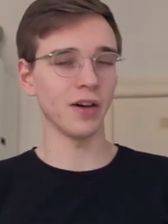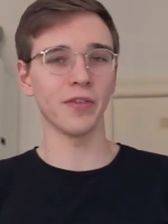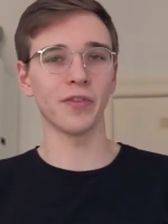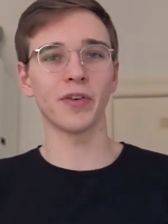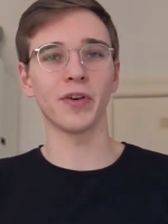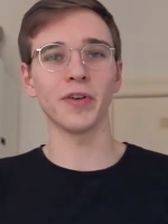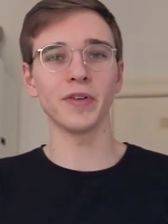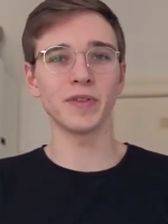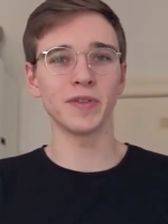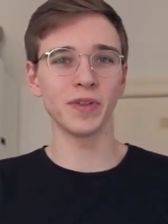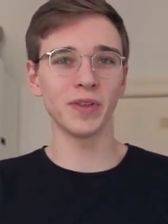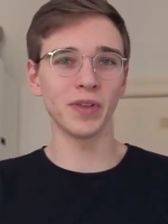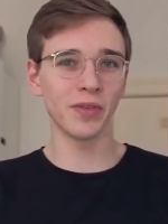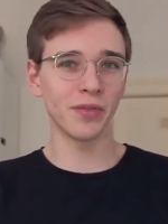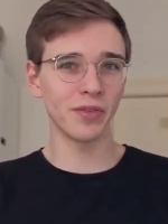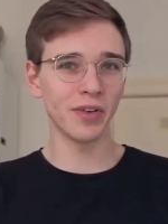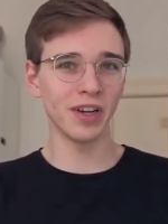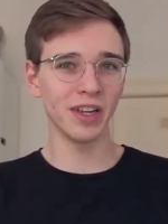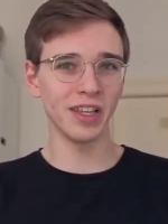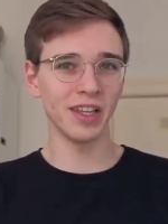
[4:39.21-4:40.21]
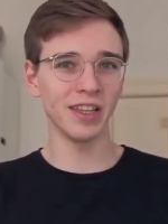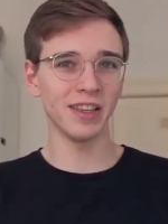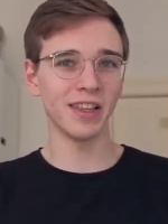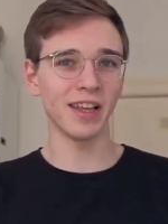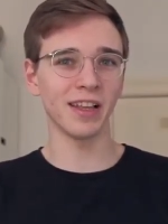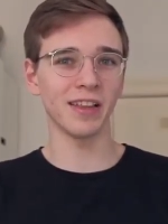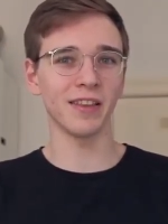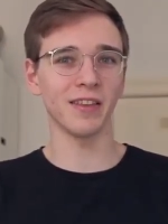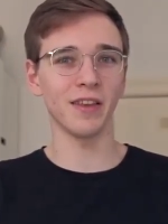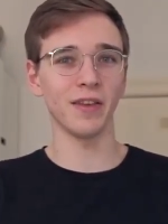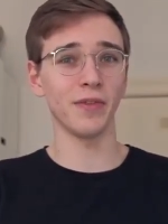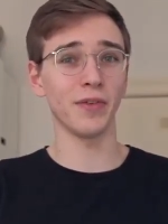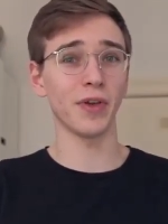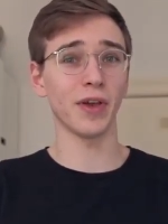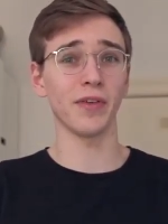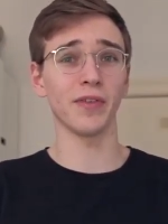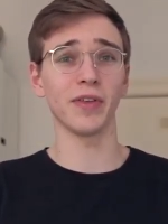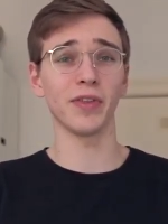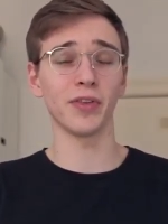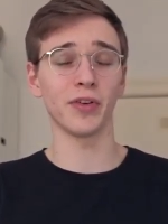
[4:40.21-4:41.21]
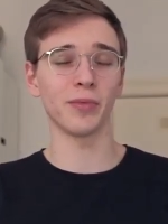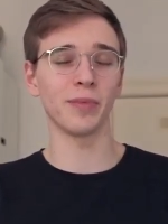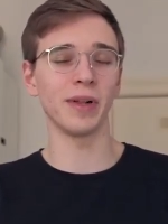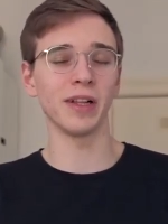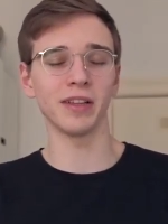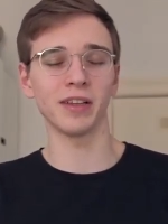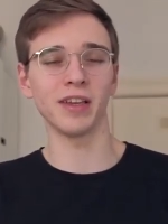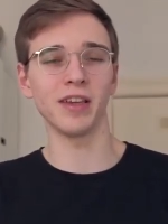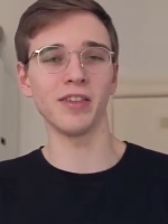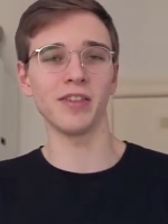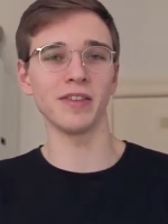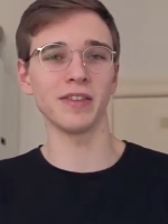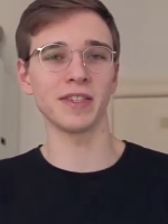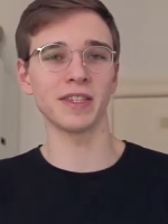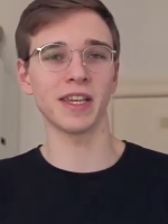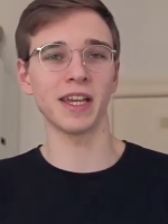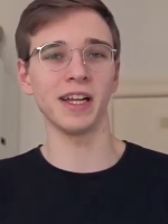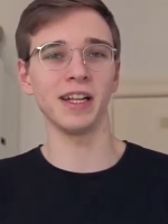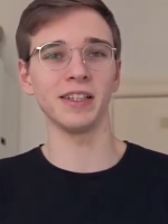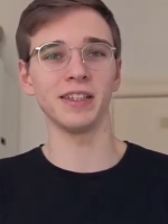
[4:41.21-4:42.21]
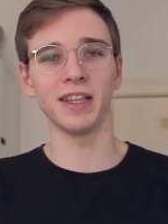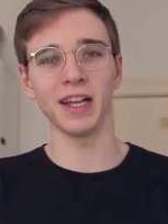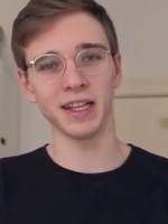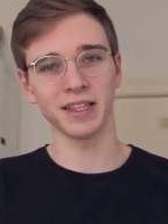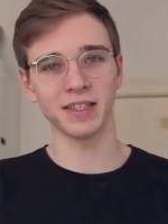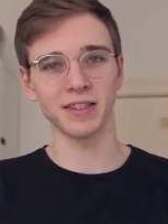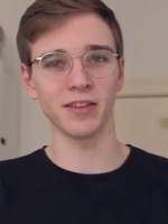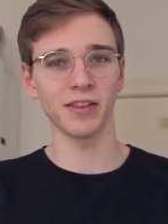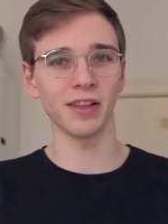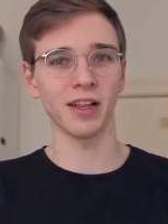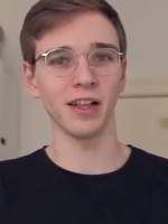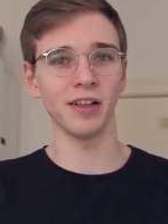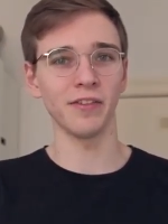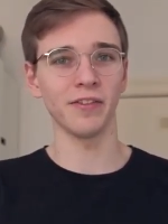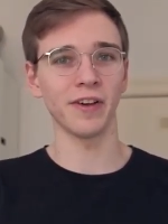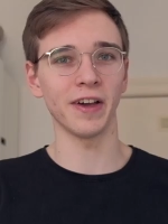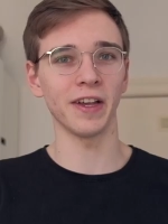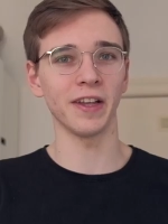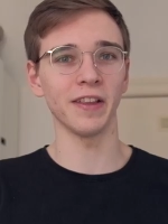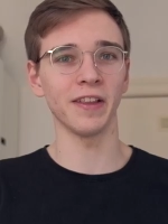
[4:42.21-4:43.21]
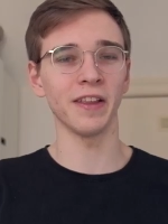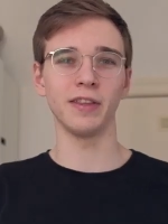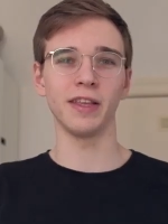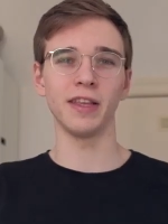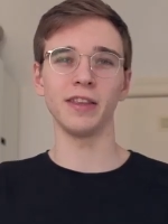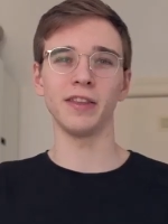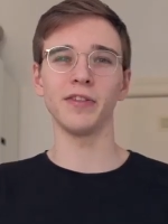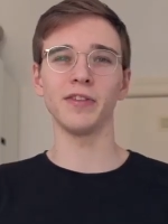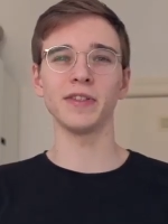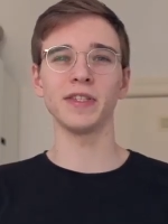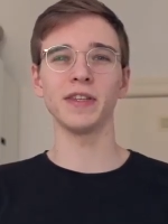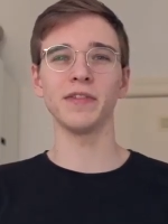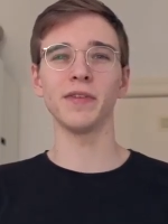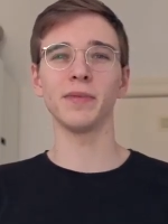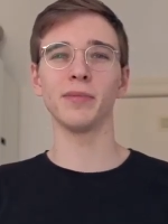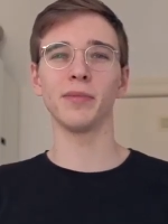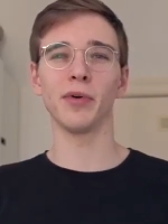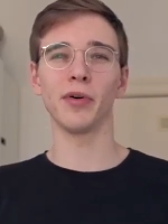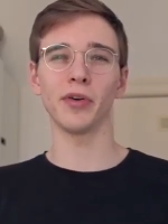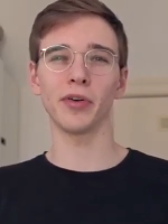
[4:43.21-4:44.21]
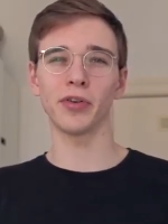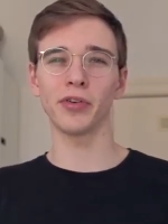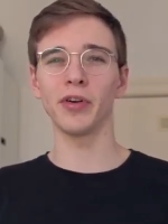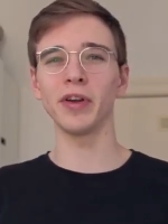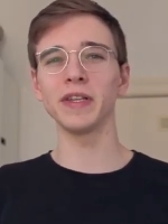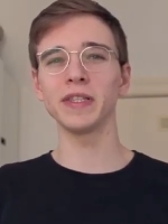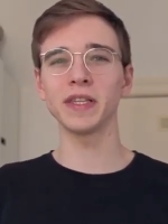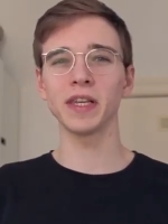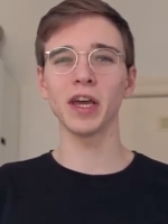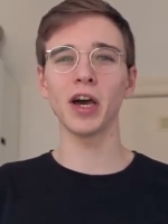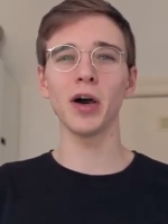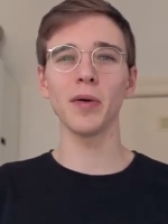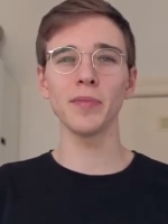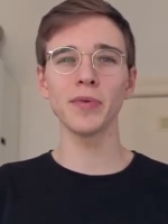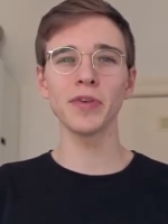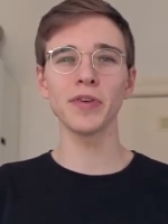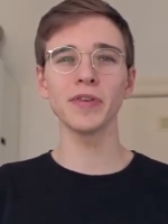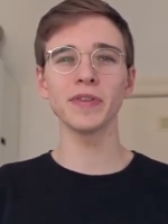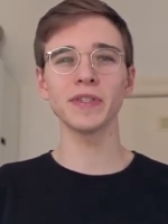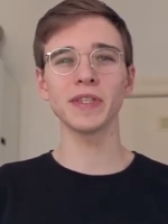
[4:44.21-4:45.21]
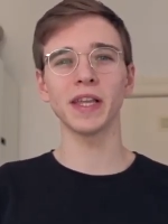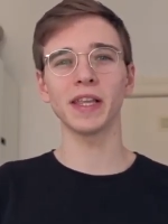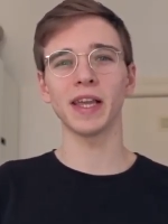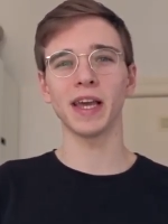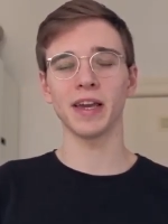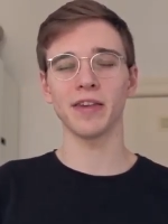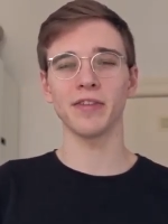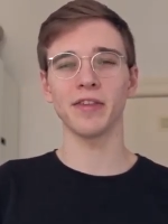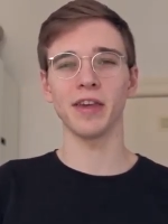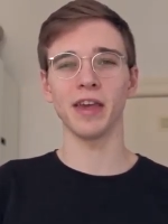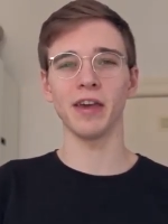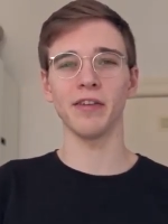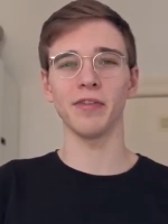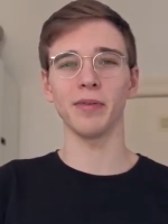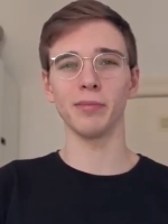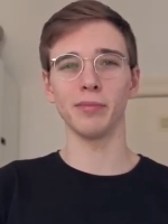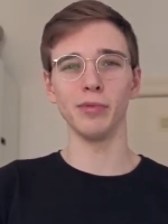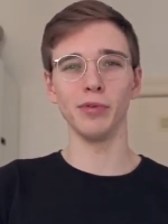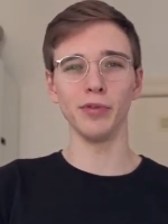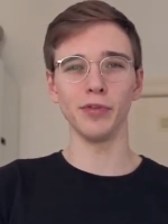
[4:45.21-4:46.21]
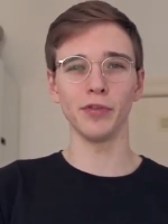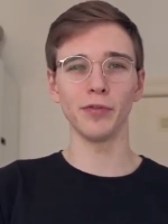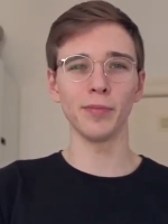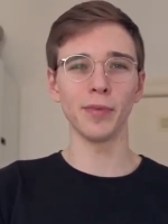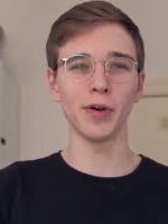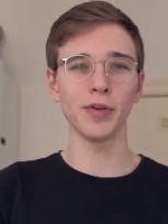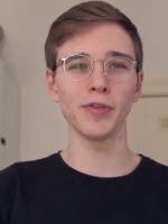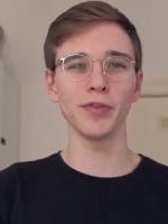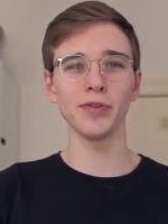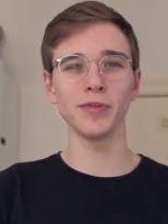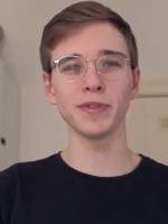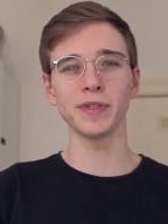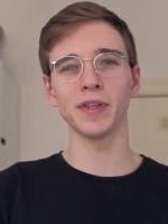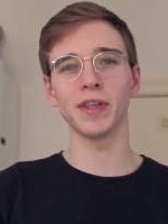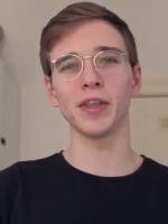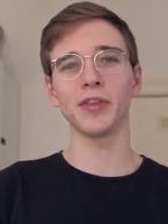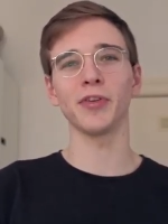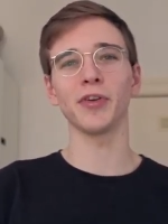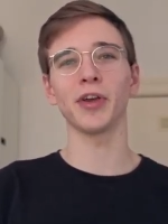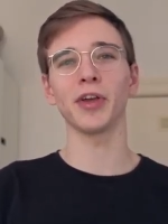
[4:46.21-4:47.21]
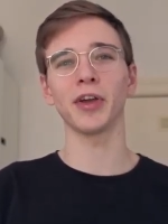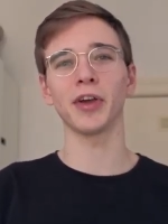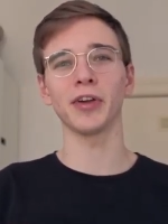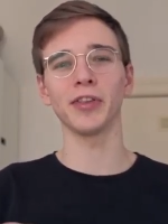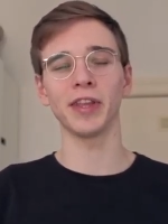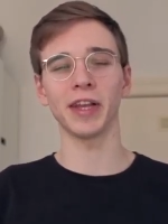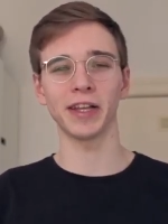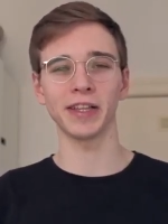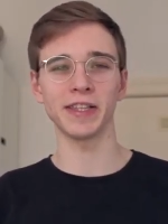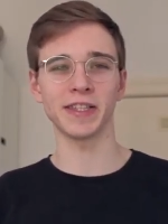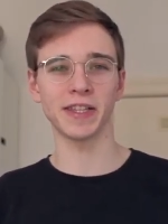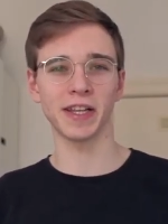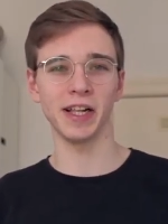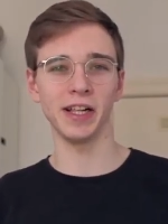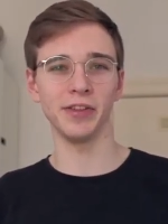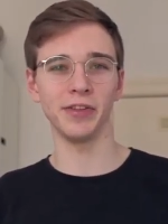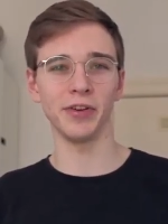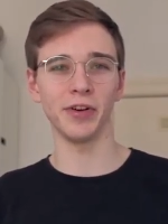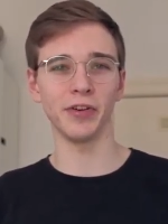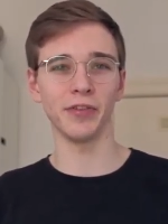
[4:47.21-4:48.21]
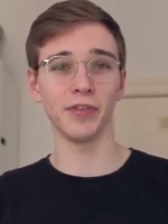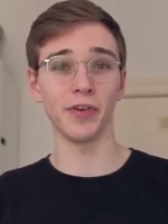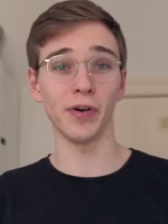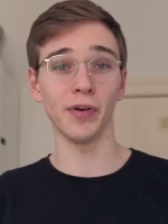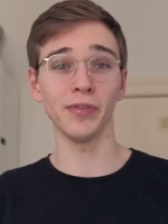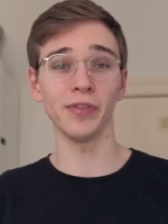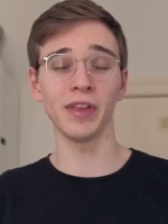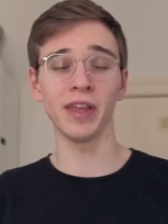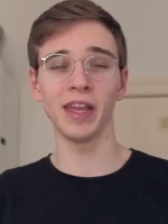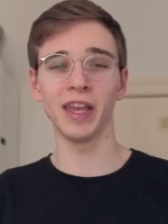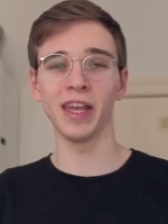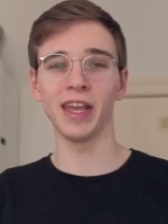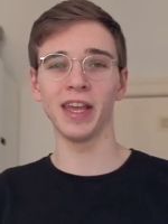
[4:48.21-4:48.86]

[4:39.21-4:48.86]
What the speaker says: Of course, you don't really need that if you have a normal kitchen scale, that's totally fine. Then there is even more crazy options that actually have a Bluetooth module so that you can connect the scale to your phone.